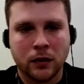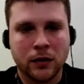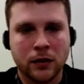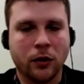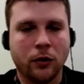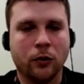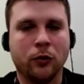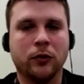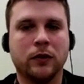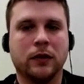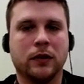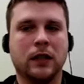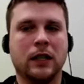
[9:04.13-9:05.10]
So
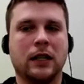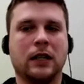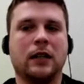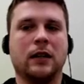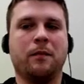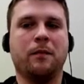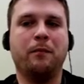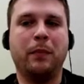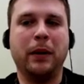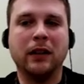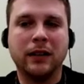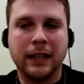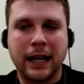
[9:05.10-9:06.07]

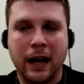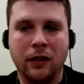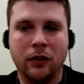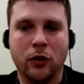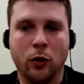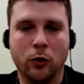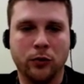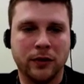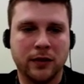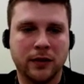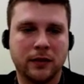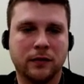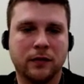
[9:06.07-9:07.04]
building on
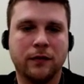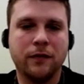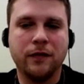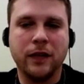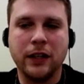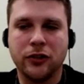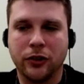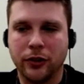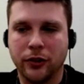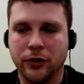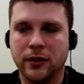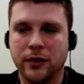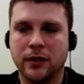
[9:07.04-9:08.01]
those
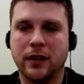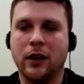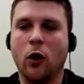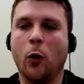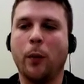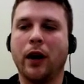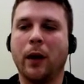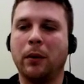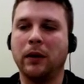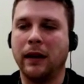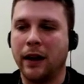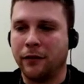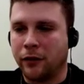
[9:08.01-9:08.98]
features, they open up a
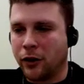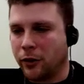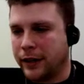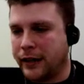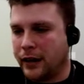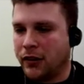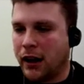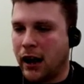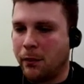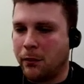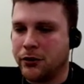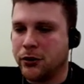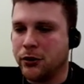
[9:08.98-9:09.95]
lot of creative
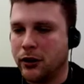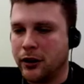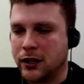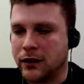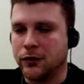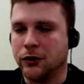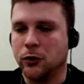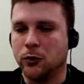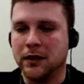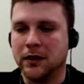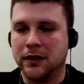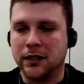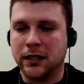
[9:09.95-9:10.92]
opportunities for you
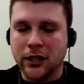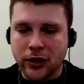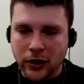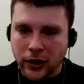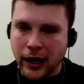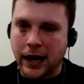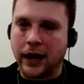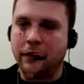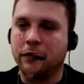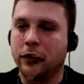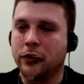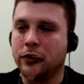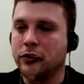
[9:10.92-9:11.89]
as the teacher and
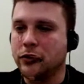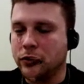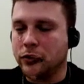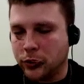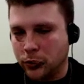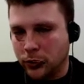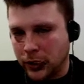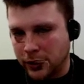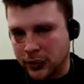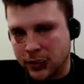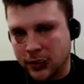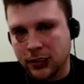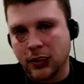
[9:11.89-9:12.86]
for
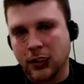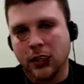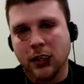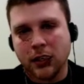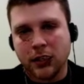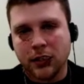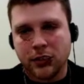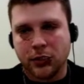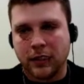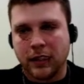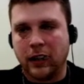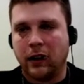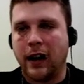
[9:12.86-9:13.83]
students
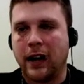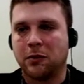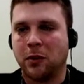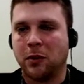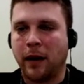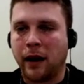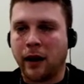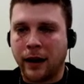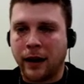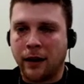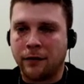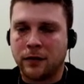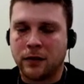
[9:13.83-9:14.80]
to interact with
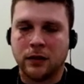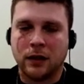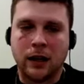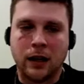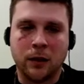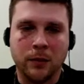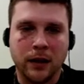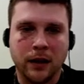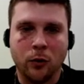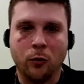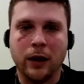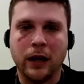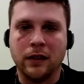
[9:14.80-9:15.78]
Minecraft in
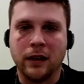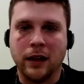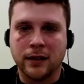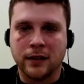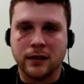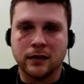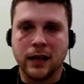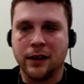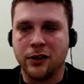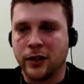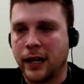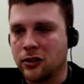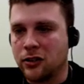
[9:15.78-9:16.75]
a way that's
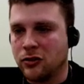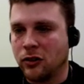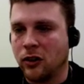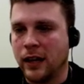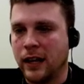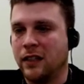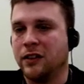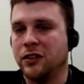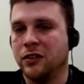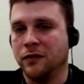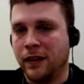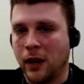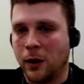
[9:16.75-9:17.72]
educational and that
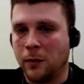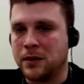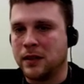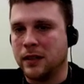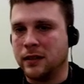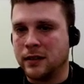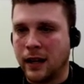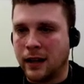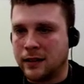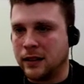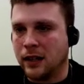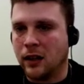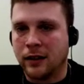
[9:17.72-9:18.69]
develops these
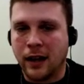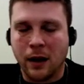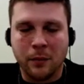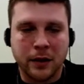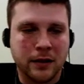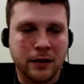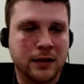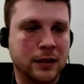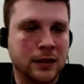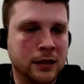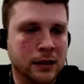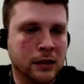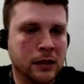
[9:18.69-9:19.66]
SEL
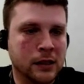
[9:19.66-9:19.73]
competencies.